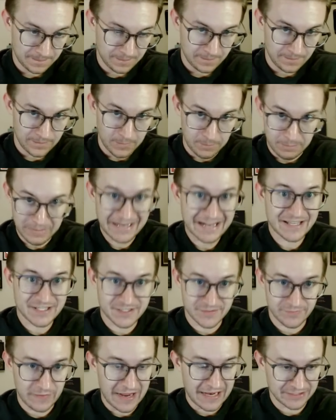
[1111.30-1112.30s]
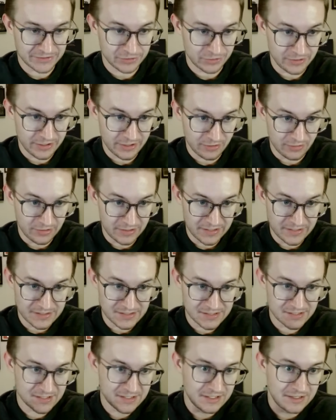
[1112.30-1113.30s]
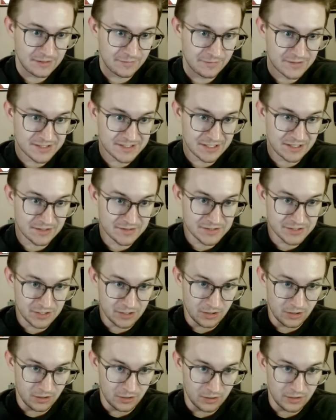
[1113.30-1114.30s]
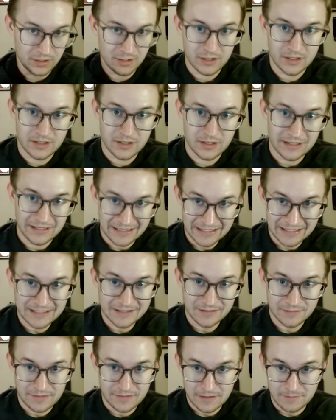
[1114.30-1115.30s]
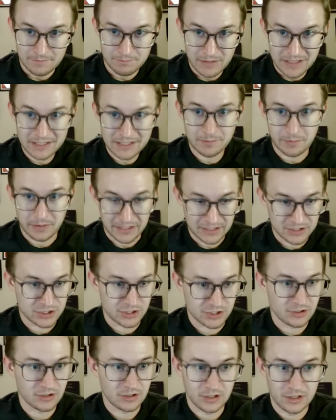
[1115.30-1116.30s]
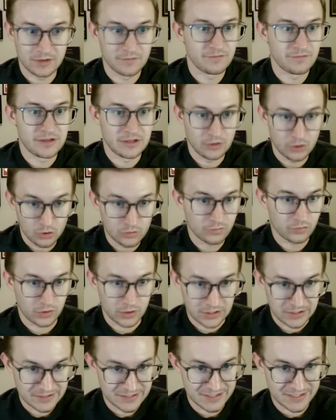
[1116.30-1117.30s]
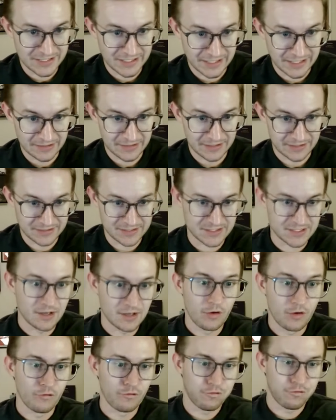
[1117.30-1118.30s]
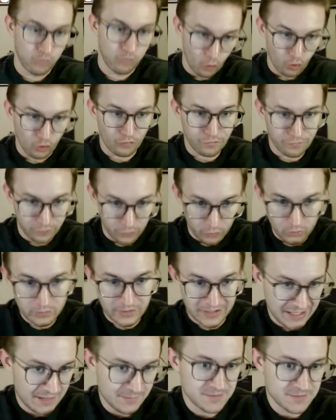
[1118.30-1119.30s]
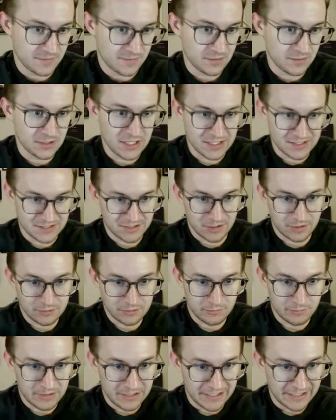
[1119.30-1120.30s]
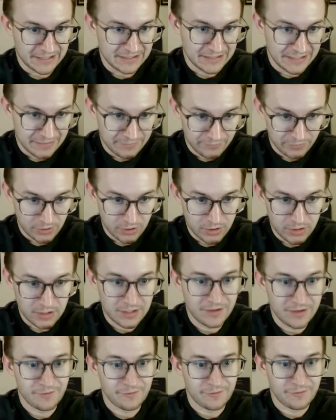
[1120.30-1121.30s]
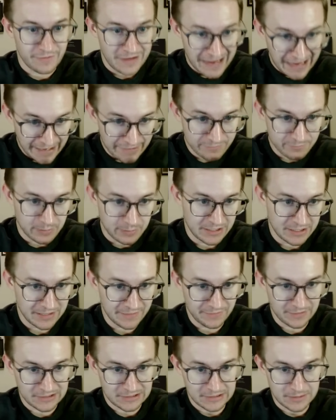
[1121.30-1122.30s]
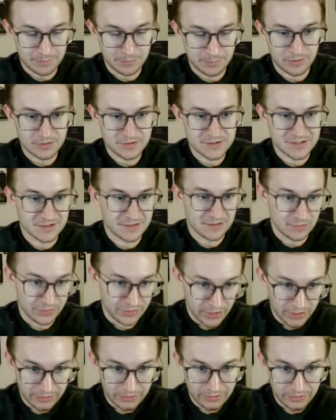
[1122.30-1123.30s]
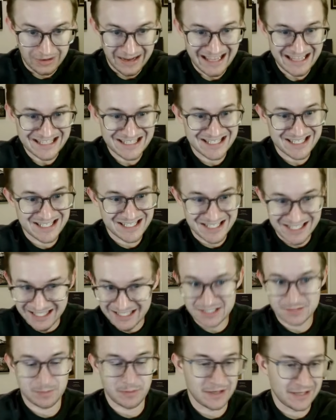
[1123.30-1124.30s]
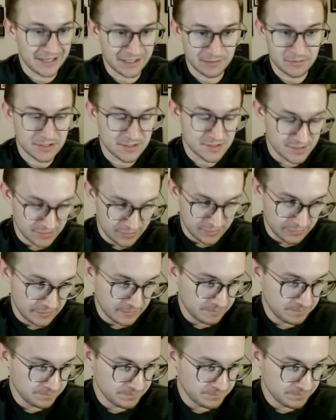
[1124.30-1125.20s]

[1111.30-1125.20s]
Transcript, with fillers: The biggest factor here is the Suns are, in the big picture of the overall standings, 4 full games in the loss column behind Denver, 5 behind the Clippers and the Thunder, and 6 behind Minnesota.